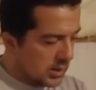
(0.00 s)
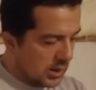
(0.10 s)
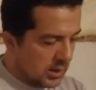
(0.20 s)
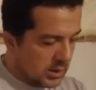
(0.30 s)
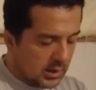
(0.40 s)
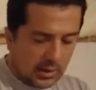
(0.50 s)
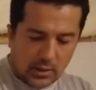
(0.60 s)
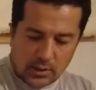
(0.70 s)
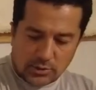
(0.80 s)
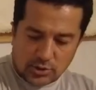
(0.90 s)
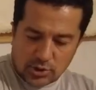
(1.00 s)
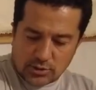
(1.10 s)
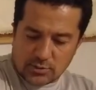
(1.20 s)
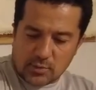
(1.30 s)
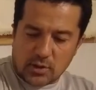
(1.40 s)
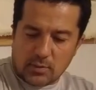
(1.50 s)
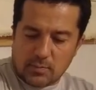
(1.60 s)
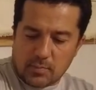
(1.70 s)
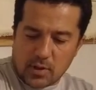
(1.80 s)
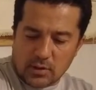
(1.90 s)
I can adjust my
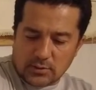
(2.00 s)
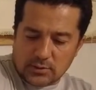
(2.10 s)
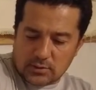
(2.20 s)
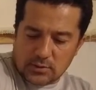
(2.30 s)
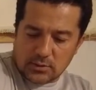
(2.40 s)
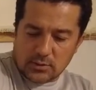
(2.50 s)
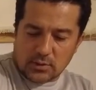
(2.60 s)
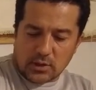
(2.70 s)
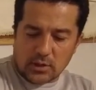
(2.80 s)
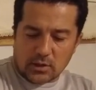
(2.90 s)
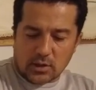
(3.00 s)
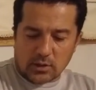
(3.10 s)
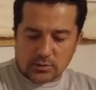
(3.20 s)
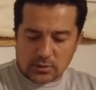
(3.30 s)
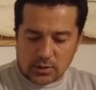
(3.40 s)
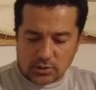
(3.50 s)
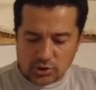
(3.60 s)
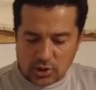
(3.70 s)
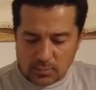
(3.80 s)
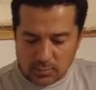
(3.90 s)
belt and cut and
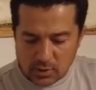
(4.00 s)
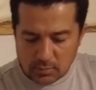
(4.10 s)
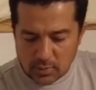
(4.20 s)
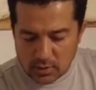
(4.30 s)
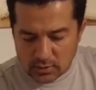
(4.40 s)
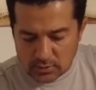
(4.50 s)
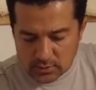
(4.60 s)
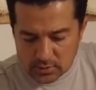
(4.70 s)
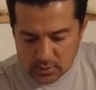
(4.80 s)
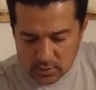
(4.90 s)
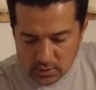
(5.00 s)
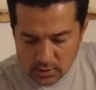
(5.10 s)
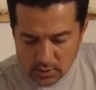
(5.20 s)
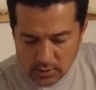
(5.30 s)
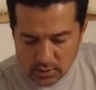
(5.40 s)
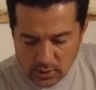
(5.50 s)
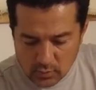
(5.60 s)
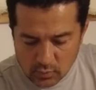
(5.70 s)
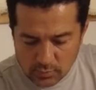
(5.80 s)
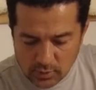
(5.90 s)
shape my belt
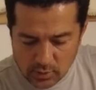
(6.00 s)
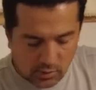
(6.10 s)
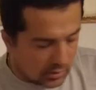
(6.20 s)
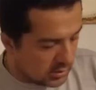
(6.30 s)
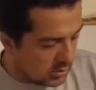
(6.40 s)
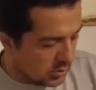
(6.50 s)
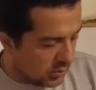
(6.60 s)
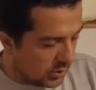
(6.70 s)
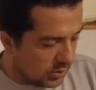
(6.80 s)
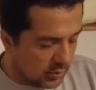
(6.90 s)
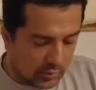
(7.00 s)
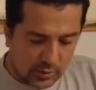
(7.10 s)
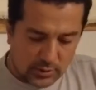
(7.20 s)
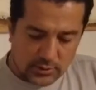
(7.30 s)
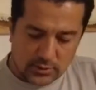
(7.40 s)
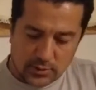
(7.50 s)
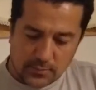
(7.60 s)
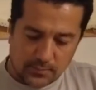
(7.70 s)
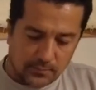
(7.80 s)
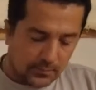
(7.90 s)
that will be going through this
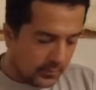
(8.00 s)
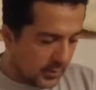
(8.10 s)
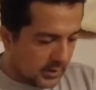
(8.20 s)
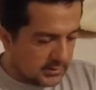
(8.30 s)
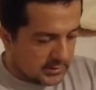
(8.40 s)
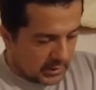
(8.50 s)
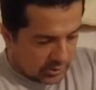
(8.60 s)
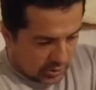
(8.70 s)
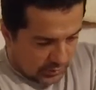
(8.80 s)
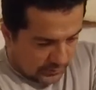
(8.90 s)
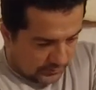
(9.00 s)
section.